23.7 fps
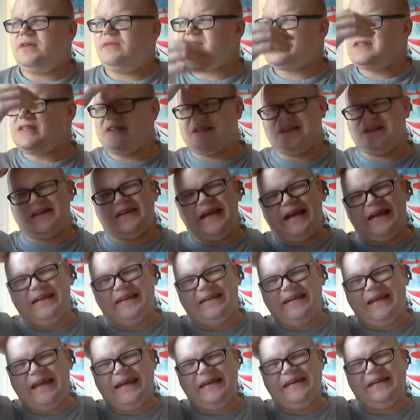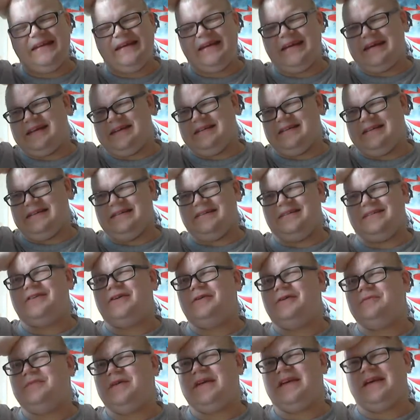it was the Canadian
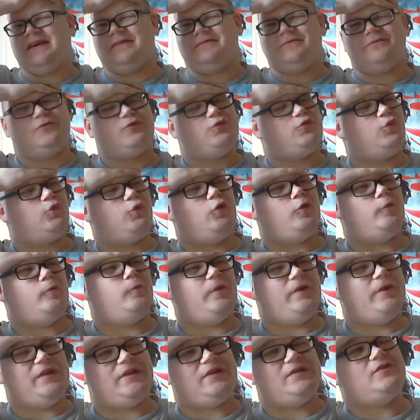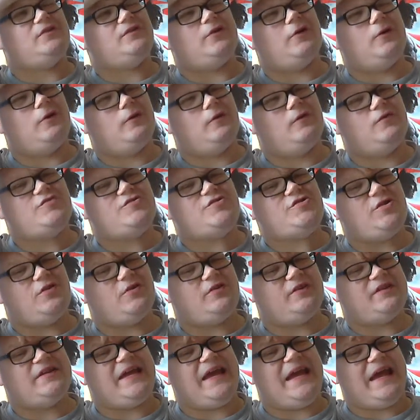comedic group with
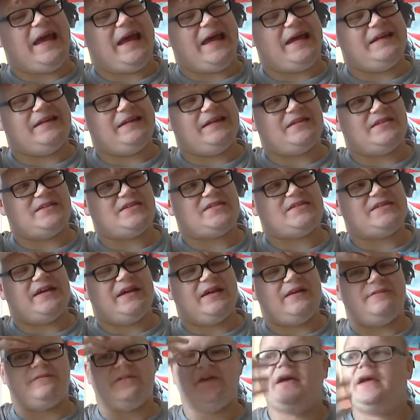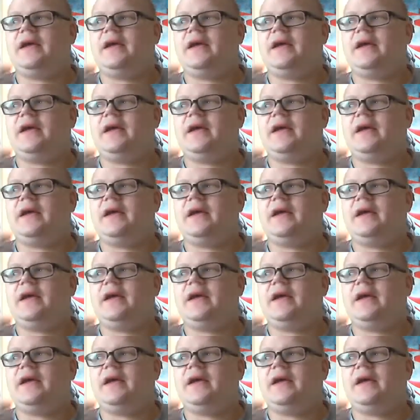John Candy and stuff.